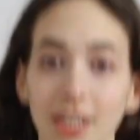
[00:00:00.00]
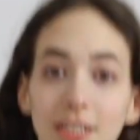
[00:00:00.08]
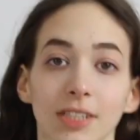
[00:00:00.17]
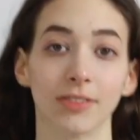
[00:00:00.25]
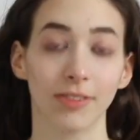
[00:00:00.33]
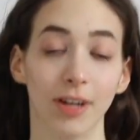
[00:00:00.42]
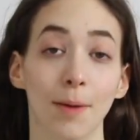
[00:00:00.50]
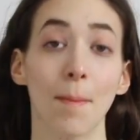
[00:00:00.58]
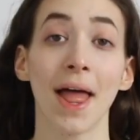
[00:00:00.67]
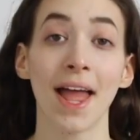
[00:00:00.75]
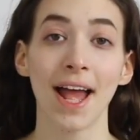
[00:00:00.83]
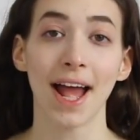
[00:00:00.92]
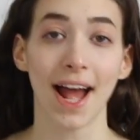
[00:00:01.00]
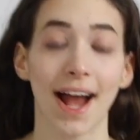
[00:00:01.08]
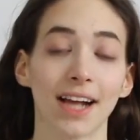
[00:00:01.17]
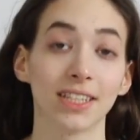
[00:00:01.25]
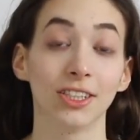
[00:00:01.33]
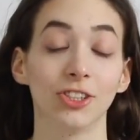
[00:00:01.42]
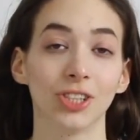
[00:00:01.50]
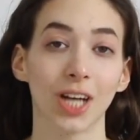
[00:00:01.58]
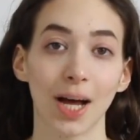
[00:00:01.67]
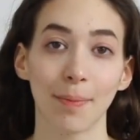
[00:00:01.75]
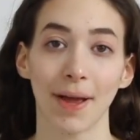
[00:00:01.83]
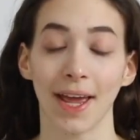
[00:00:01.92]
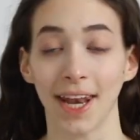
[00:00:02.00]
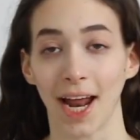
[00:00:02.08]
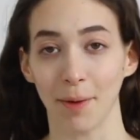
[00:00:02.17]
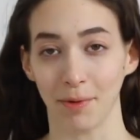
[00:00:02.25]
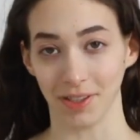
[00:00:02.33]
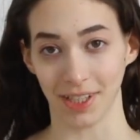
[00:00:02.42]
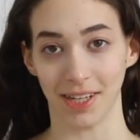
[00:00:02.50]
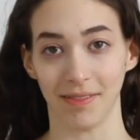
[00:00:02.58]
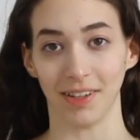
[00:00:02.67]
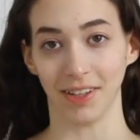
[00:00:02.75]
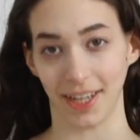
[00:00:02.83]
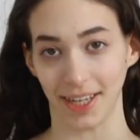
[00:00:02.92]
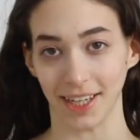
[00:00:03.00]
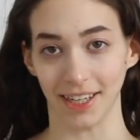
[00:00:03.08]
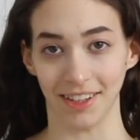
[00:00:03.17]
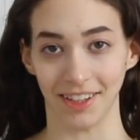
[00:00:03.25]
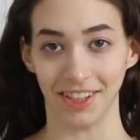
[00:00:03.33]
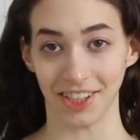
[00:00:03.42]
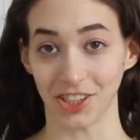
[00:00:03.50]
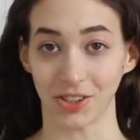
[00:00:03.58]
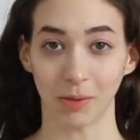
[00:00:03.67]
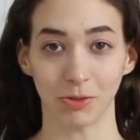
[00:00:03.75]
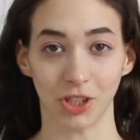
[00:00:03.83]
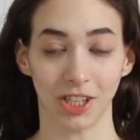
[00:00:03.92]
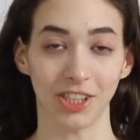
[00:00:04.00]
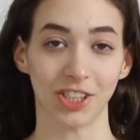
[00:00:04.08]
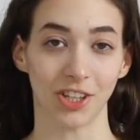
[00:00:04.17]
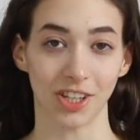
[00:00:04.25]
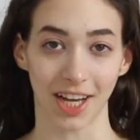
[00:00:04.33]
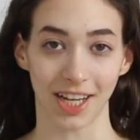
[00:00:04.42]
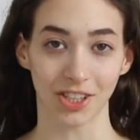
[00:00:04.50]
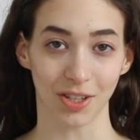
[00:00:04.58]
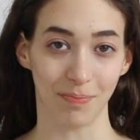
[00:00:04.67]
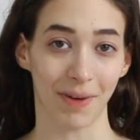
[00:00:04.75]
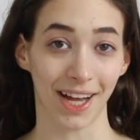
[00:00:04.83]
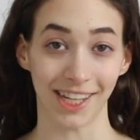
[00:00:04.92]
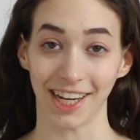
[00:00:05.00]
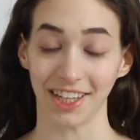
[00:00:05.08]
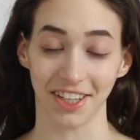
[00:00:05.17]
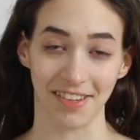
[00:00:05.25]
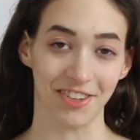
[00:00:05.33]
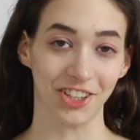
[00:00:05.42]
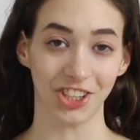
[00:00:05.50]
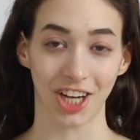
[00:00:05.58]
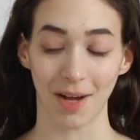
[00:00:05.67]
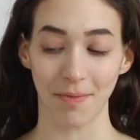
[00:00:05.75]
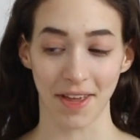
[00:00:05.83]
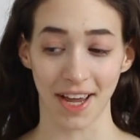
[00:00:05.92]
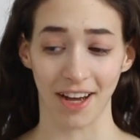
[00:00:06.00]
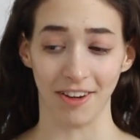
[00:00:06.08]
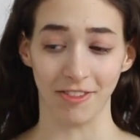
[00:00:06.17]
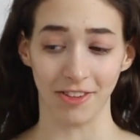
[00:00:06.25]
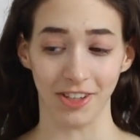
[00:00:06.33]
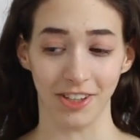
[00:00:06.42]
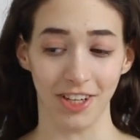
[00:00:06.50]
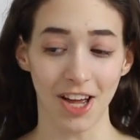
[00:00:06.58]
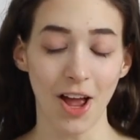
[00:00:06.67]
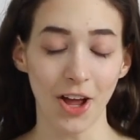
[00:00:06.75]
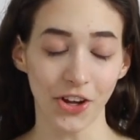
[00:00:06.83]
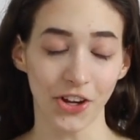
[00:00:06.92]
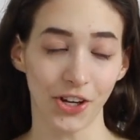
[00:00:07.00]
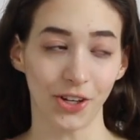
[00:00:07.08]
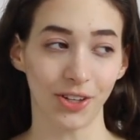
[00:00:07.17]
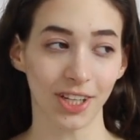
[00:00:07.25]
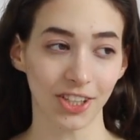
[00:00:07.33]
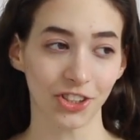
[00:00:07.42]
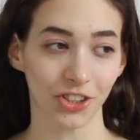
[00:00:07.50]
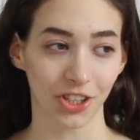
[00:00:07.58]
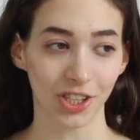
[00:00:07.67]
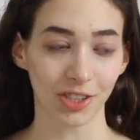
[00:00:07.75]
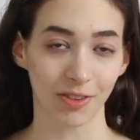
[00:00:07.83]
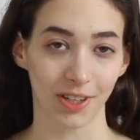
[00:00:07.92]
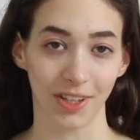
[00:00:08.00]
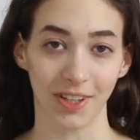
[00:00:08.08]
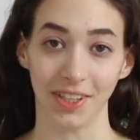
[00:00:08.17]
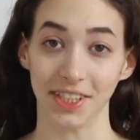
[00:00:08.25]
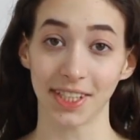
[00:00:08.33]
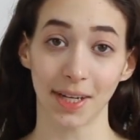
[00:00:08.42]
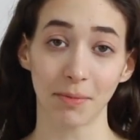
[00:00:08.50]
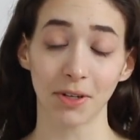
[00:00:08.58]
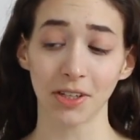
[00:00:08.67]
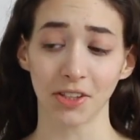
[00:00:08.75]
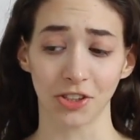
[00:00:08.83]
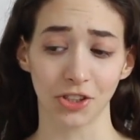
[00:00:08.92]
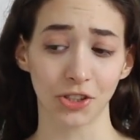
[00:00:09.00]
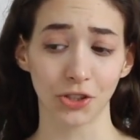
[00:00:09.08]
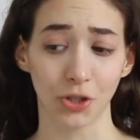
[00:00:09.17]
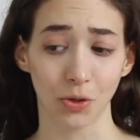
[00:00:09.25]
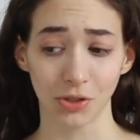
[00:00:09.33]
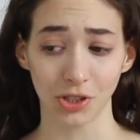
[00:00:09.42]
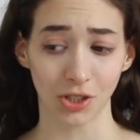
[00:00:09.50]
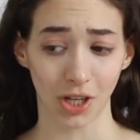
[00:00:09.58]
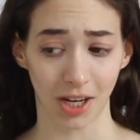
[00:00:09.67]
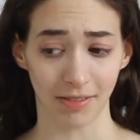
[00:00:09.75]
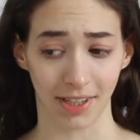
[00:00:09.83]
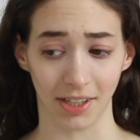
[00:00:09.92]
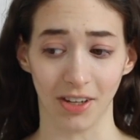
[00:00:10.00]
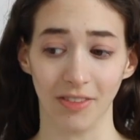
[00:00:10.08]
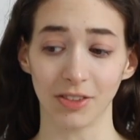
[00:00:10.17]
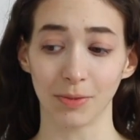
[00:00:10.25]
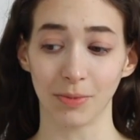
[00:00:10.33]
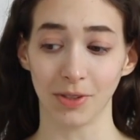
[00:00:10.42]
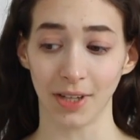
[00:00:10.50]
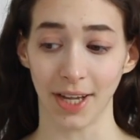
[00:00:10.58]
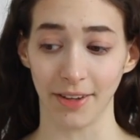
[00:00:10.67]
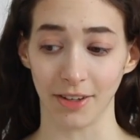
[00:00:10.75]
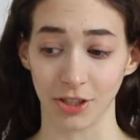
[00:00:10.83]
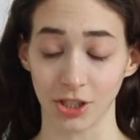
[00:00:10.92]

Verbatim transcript: it's from Accent Shop, and I will leave a link in the description so you guys could buy it. I love the shop. They have the cutest shirts for the summer. They're so soft and comfortable, and they're